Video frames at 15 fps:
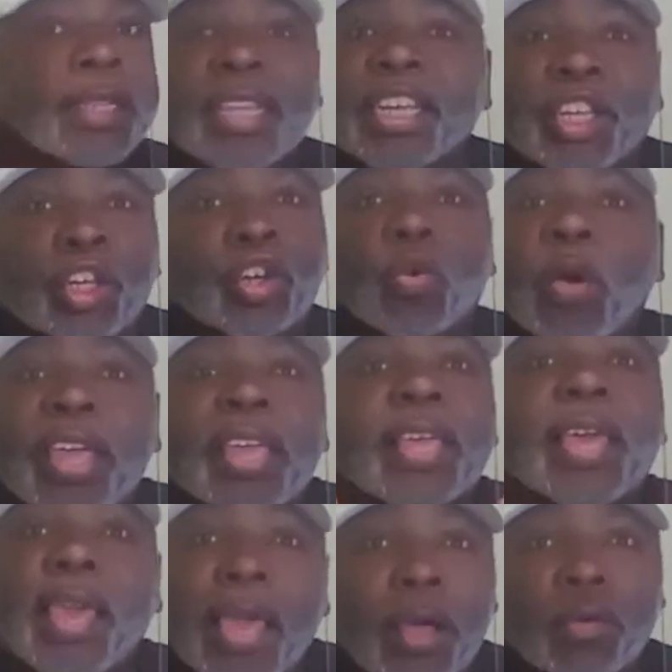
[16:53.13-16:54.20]
this joint
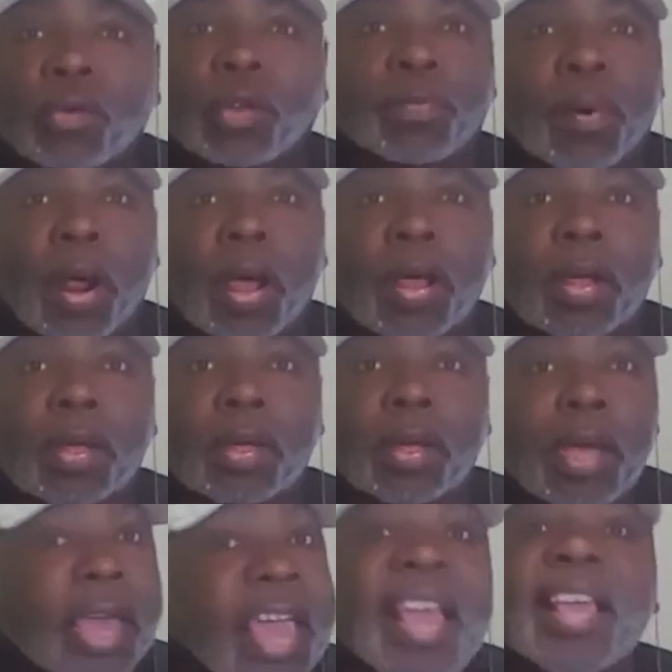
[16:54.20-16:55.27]
kills, bro.
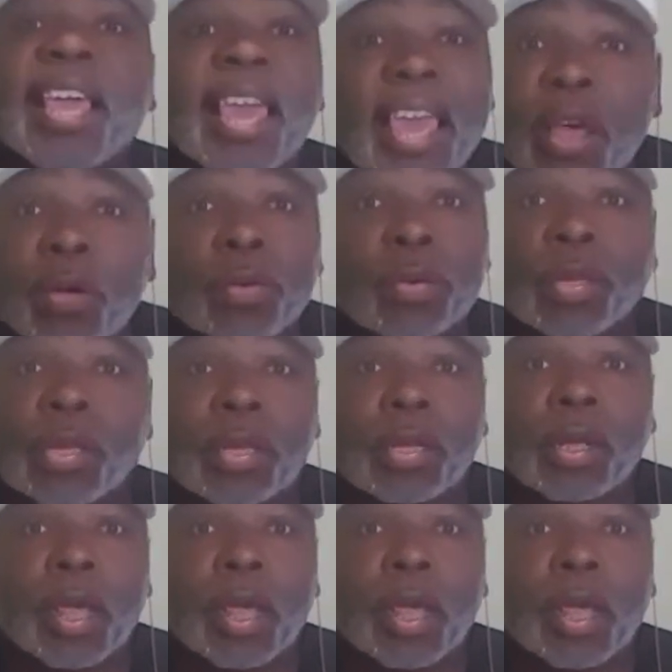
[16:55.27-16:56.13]
It kills.